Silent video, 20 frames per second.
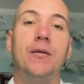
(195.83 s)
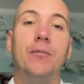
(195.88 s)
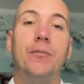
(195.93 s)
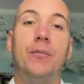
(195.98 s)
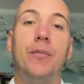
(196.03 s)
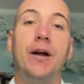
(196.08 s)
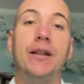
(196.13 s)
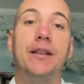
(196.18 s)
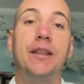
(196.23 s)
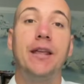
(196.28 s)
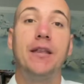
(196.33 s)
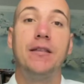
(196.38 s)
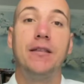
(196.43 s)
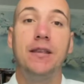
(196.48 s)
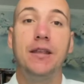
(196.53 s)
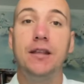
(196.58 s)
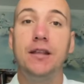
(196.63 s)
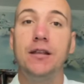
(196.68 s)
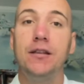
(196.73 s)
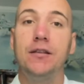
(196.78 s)
But I
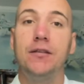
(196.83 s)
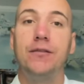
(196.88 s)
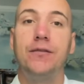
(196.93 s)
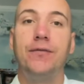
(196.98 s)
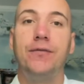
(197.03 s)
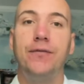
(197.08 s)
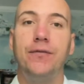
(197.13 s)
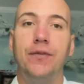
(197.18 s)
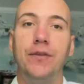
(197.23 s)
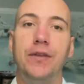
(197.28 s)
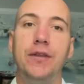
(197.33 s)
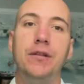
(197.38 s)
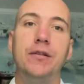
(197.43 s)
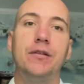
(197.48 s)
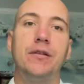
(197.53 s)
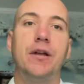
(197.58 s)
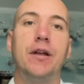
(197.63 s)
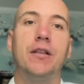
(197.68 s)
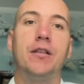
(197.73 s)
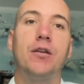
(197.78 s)
didn't
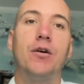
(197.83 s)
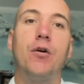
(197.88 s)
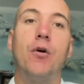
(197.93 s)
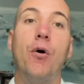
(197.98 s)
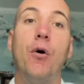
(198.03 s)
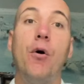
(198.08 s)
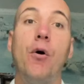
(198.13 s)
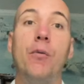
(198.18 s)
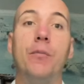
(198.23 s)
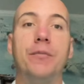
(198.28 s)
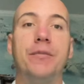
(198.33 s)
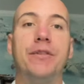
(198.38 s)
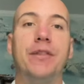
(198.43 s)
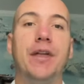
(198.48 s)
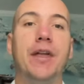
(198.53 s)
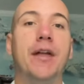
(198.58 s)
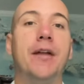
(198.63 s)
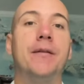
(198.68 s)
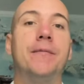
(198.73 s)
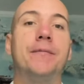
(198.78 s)
feel at home
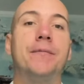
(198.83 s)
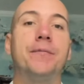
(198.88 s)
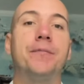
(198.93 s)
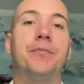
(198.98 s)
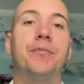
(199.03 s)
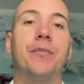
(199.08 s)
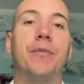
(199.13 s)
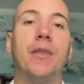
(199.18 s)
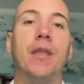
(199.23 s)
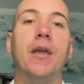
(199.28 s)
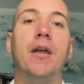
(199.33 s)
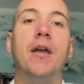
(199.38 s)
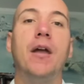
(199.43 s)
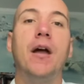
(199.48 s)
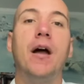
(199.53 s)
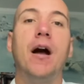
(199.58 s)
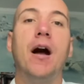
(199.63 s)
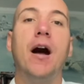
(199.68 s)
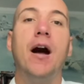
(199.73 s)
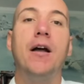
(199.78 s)
there.
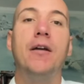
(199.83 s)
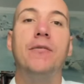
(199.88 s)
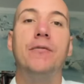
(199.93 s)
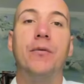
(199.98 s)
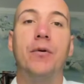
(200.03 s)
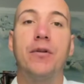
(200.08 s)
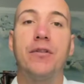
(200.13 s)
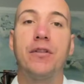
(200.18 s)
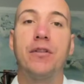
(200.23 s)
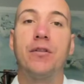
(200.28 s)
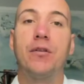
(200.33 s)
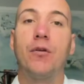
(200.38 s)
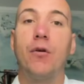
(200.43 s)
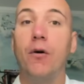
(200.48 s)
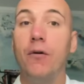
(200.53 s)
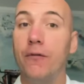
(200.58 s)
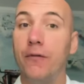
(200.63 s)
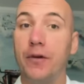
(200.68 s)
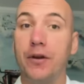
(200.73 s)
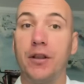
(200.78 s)
I wasn't
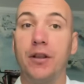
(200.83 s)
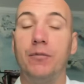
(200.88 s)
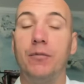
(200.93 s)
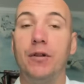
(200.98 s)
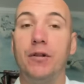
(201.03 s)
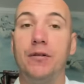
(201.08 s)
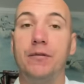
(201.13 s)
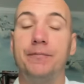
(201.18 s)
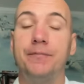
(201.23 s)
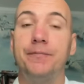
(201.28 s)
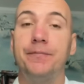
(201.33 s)
comfortable.